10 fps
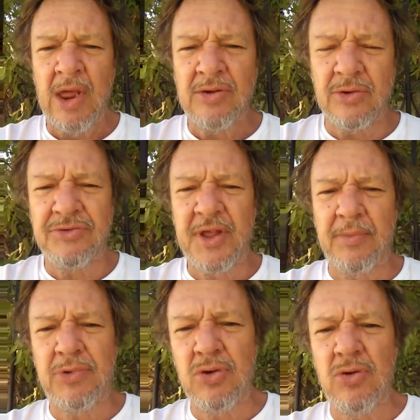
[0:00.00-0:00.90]
So
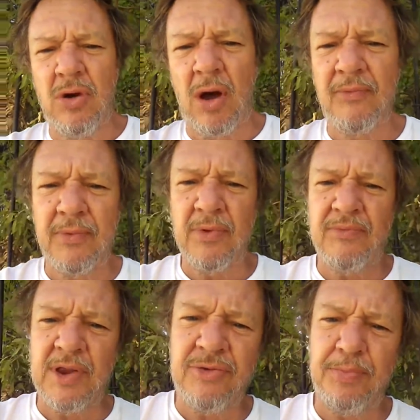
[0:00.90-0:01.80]
step 2 called for the
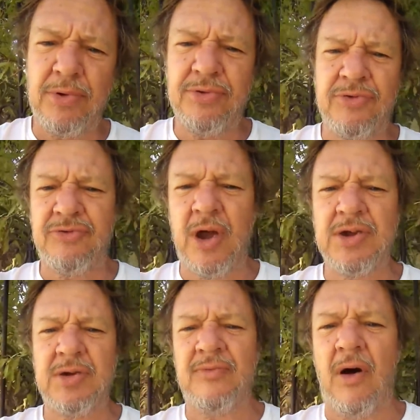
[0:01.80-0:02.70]
visible
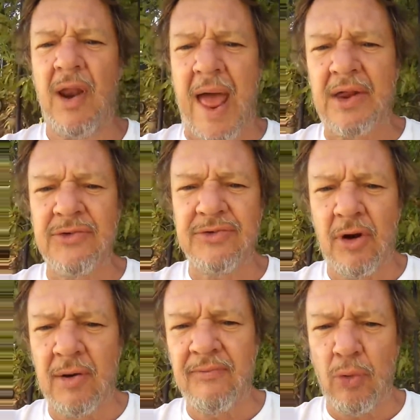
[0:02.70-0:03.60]
destruction of all Axis
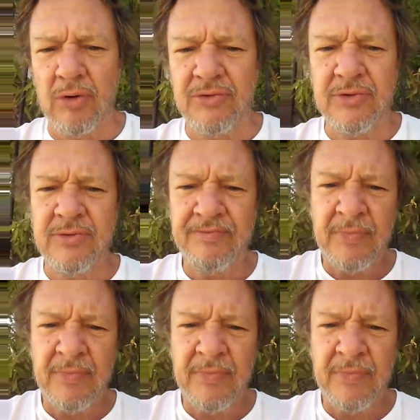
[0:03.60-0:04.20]
armed forces.